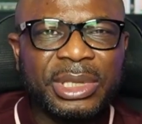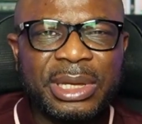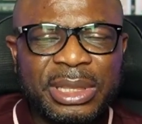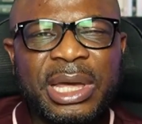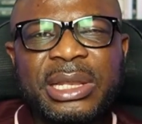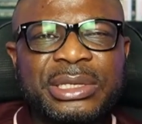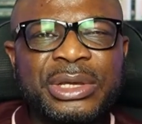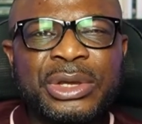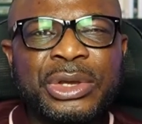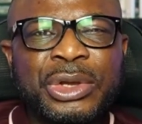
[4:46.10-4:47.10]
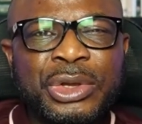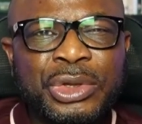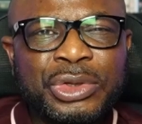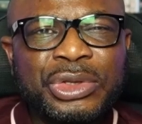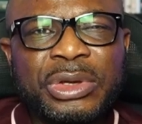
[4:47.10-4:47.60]
that
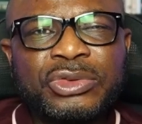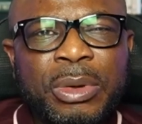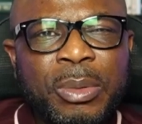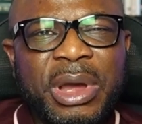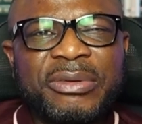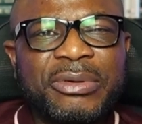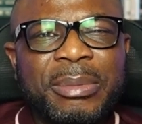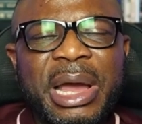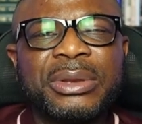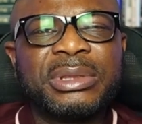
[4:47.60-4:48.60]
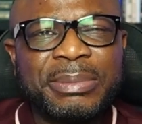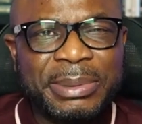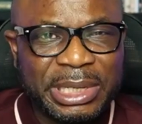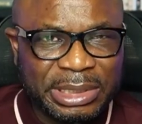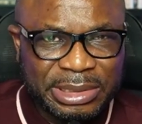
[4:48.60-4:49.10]
someone from another
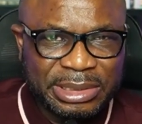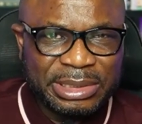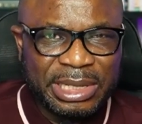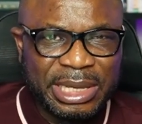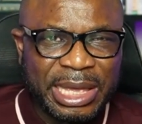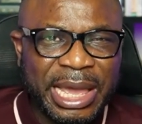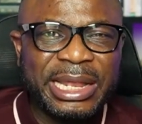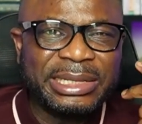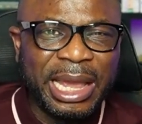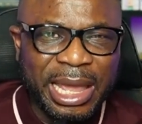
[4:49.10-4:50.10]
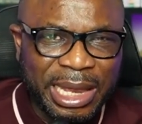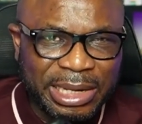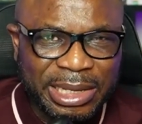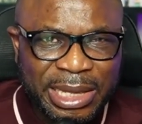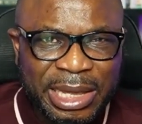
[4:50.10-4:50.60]
place
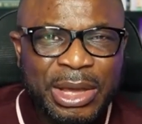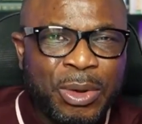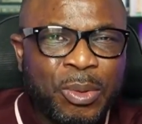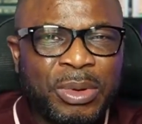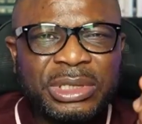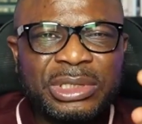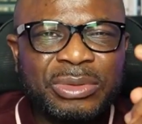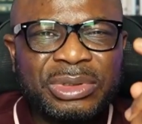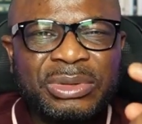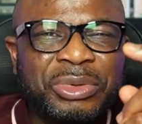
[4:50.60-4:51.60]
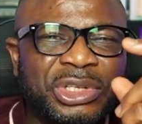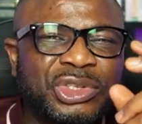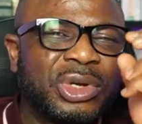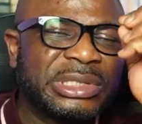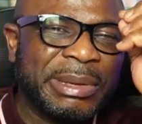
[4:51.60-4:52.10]
entirely, which is
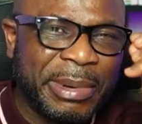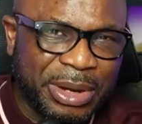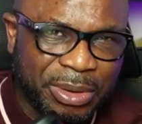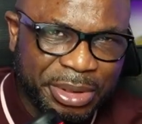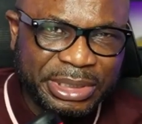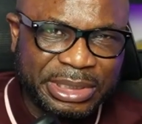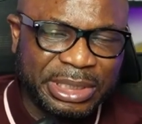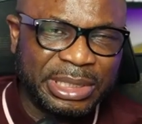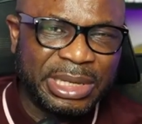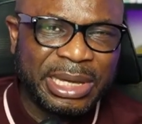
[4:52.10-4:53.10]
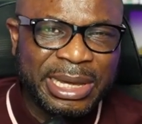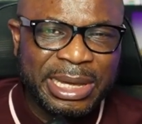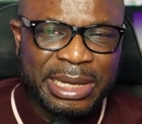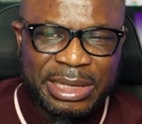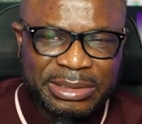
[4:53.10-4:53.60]
just a minority,
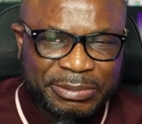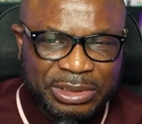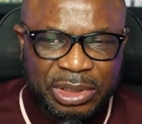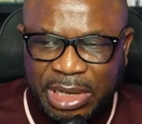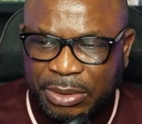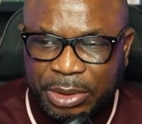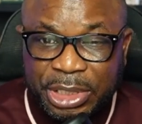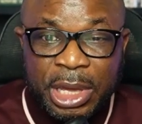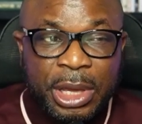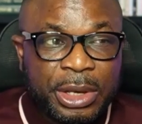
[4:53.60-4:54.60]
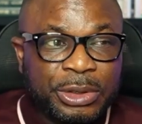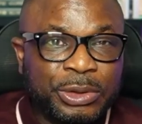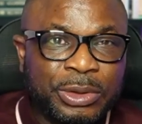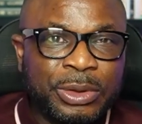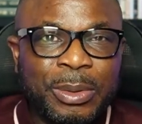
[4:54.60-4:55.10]
speaks your language. Do
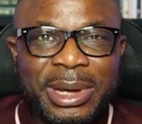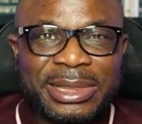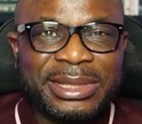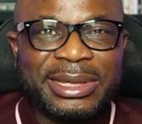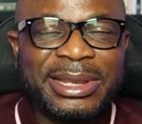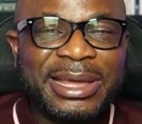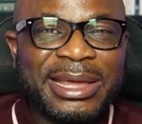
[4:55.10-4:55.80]
you know one thing?